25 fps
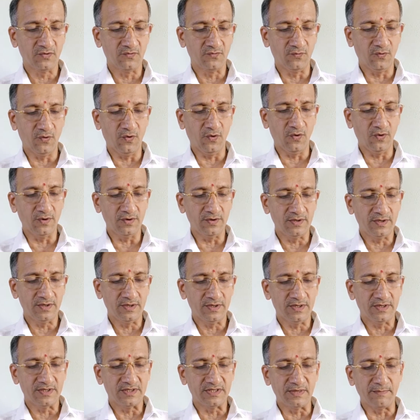
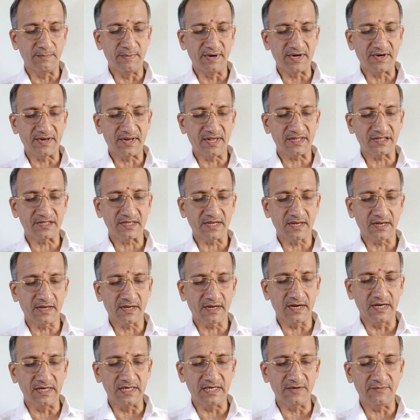4. The Madras
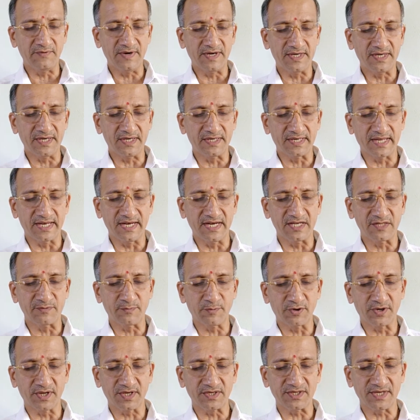Cultivating Tenants
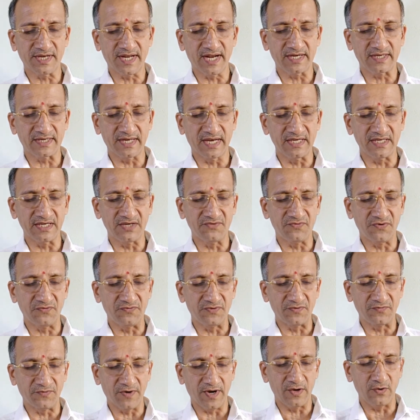Protection Act
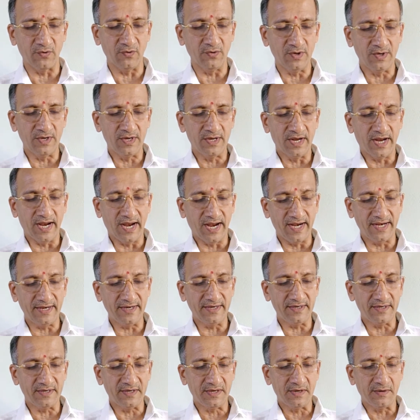1955
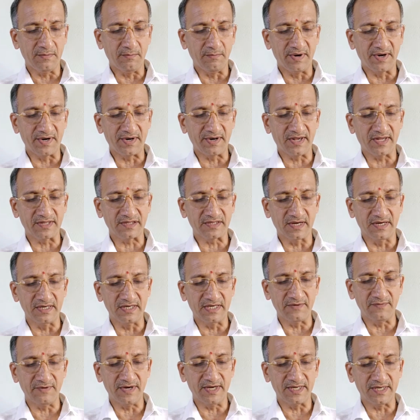and Madras
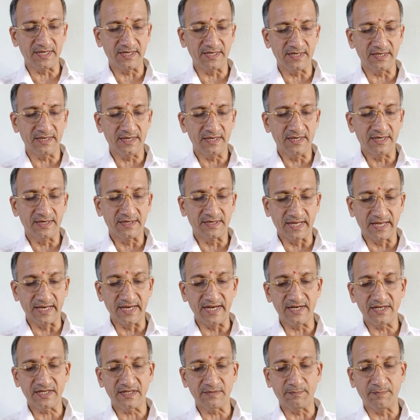Cultivating
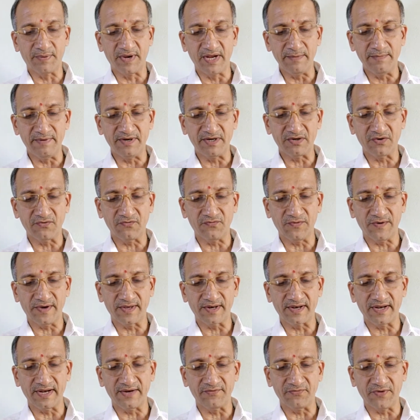Tenants Payment of
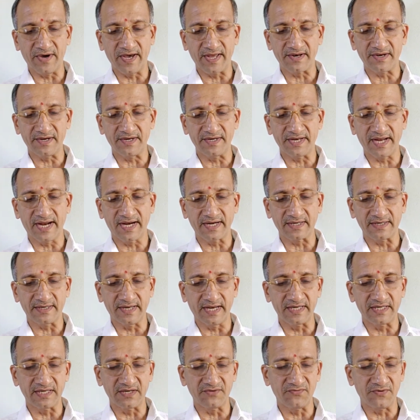Fair Rent Act
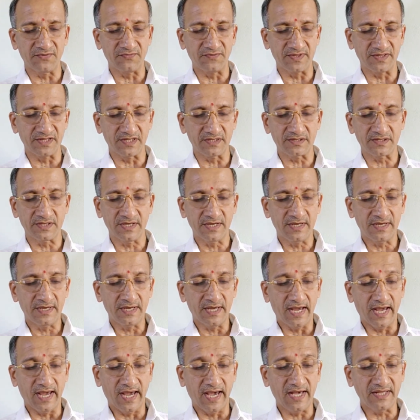1956
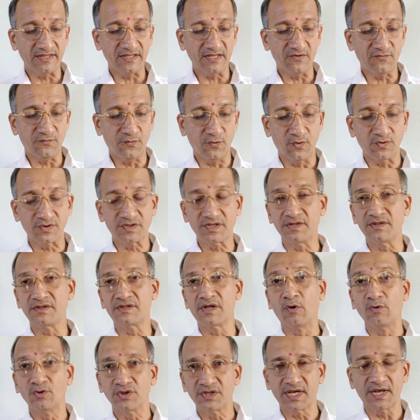as in force in
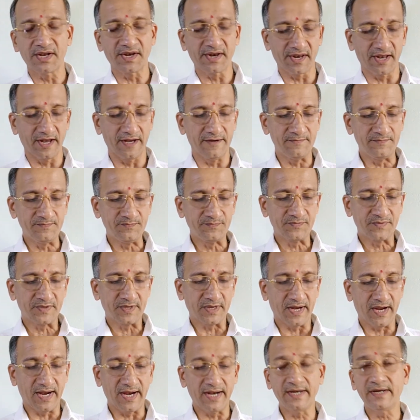South Canara
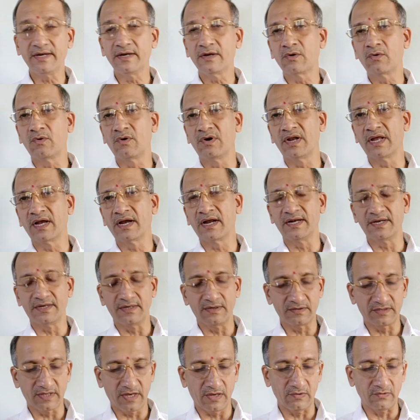and
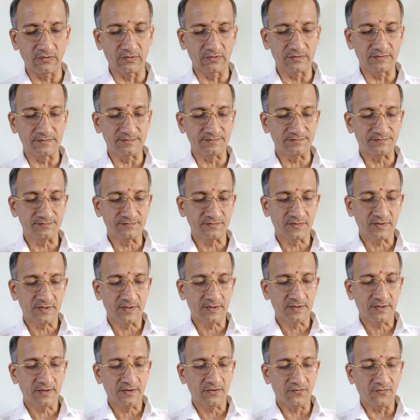Kollegal Taluk.
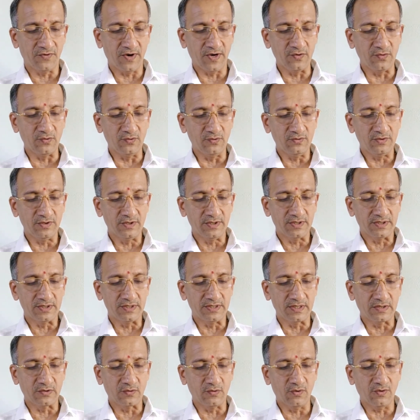5.
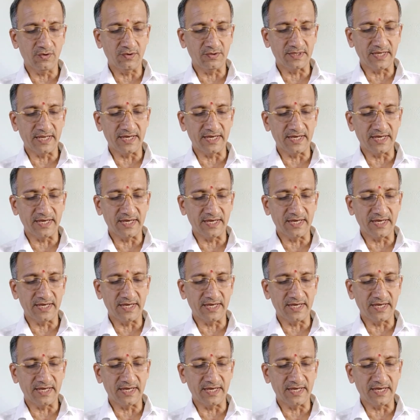The Court